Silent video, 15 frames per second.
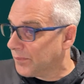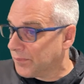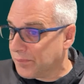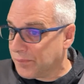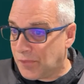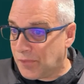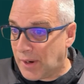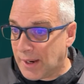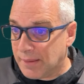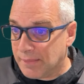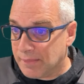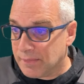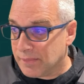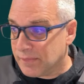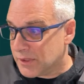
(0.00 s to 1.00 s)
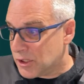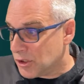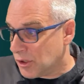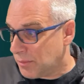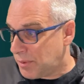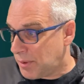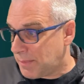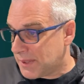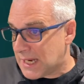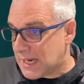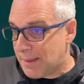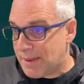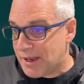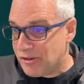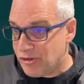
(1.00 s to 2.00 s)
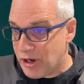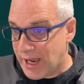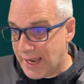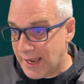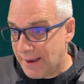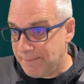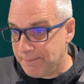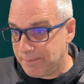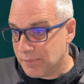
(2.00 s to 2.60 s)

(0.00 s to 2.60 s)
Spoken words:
Right, this is going to put my time entry here.